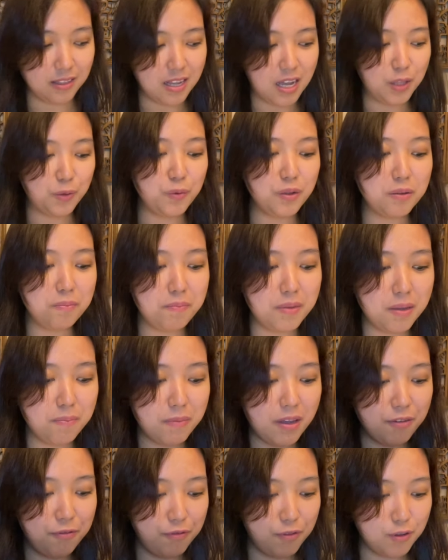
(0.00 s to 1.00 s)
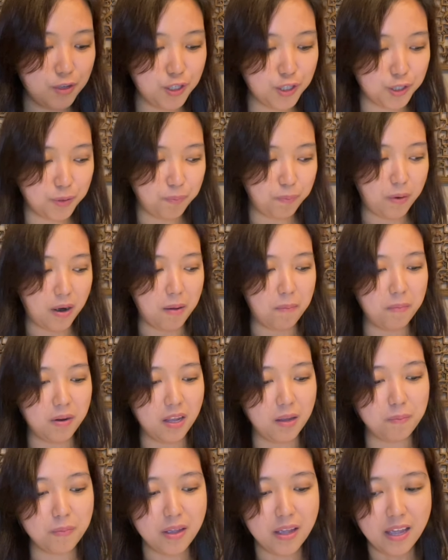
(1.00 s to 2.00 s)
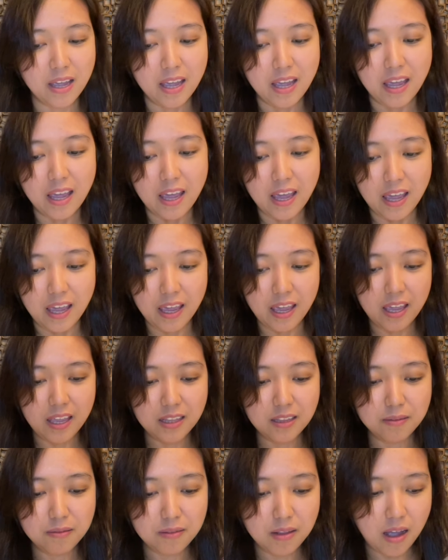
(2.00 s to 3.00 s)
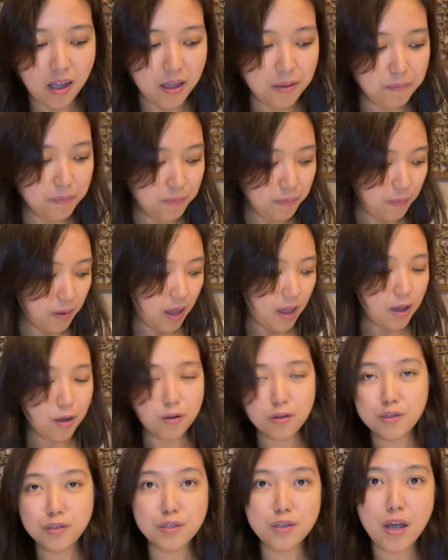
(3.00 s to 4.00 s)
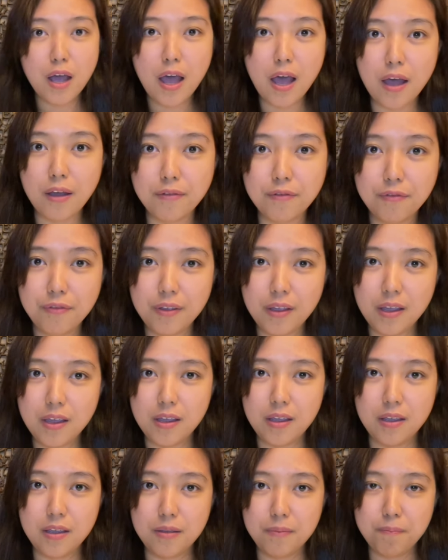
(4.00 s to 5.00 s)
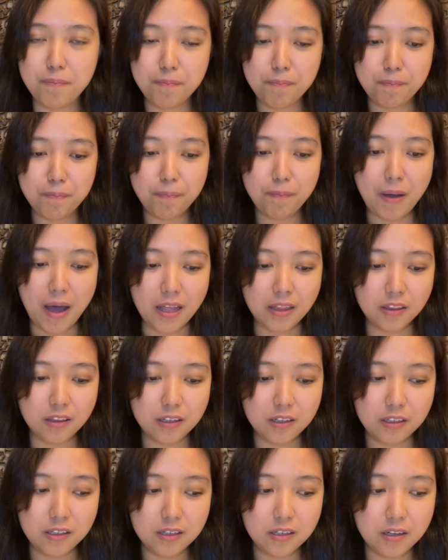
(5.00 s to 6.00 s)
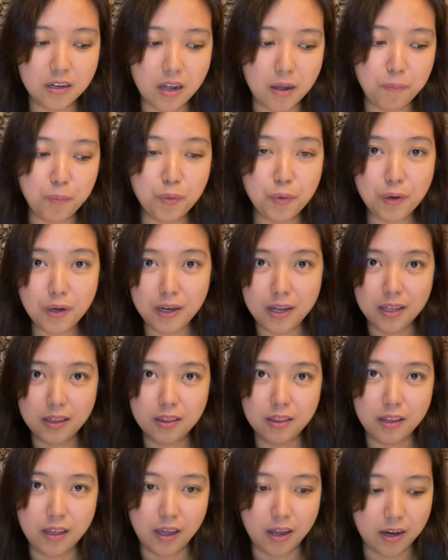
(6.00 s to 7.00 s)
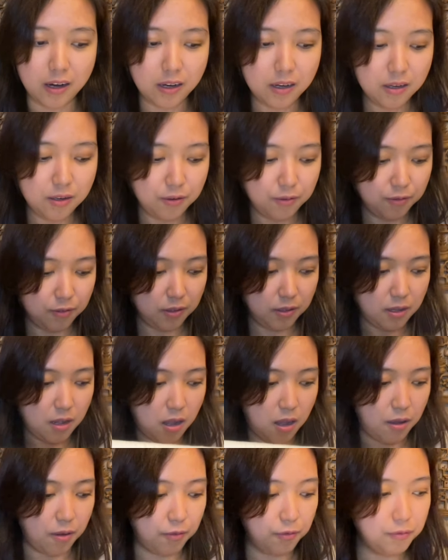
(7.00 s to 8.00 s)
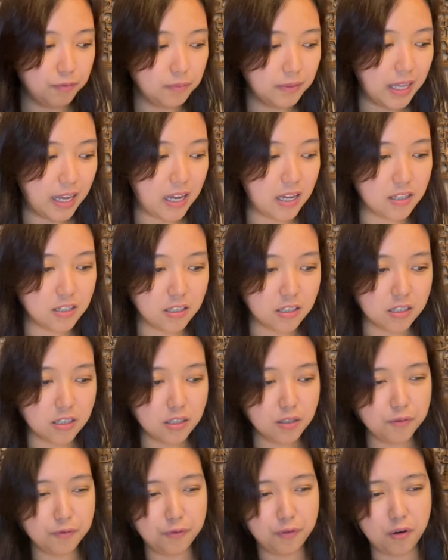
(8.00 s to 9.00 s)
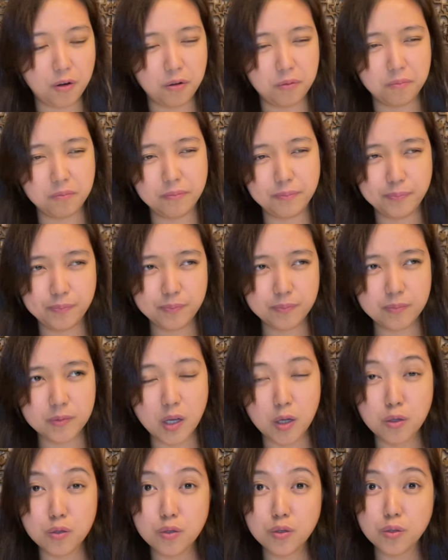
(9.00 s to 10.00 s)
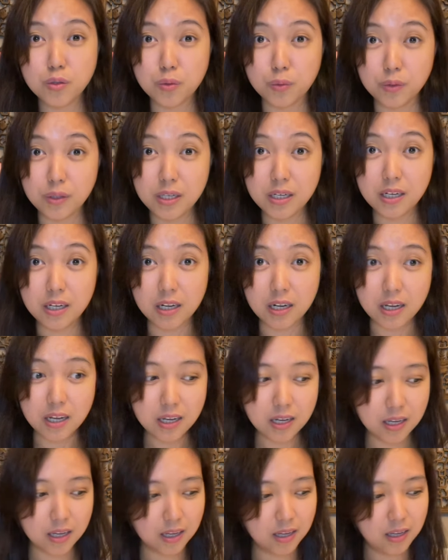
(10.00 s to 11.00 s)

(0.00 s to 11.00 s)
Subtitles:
That will be my future problem. And I also have a pattern, a booklet there, the angels from Stony Creek.